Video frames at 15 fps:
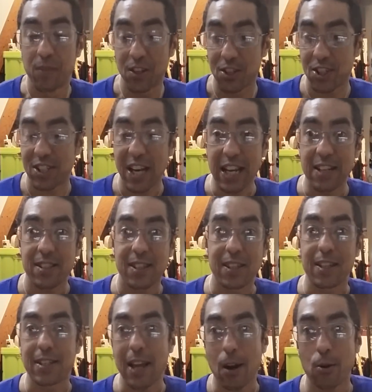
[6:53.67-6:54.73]
states and
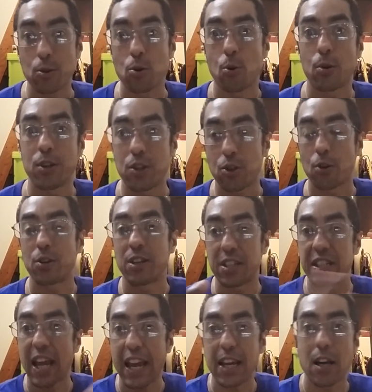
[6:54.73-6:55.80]
the territory started
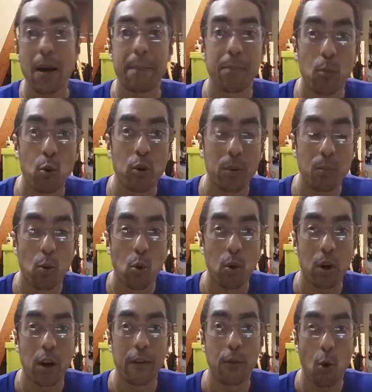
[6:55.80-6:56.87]
to take up more and
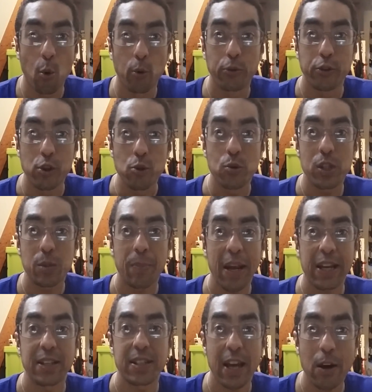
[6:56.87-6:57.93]
more of old New
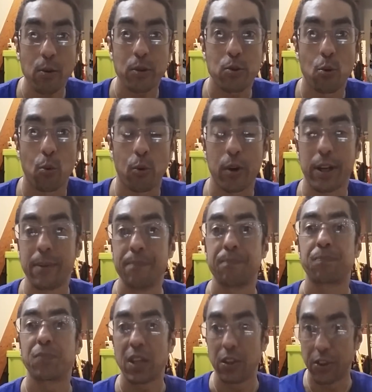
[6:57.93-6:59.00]
Spain territory,
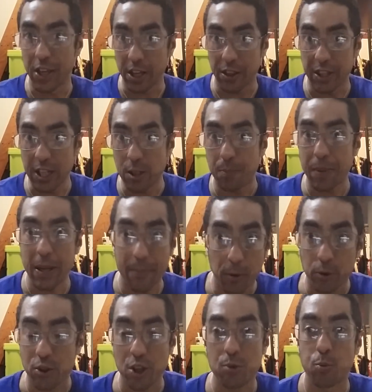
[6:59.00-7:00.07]
that these
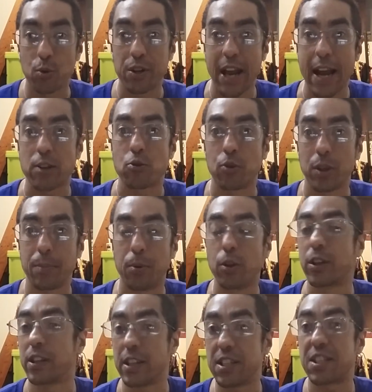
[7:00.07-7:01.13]
people just were naturally
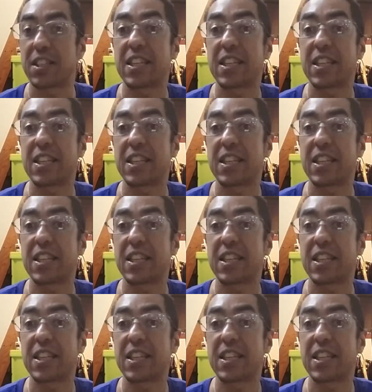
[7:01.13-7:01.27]
pulling. These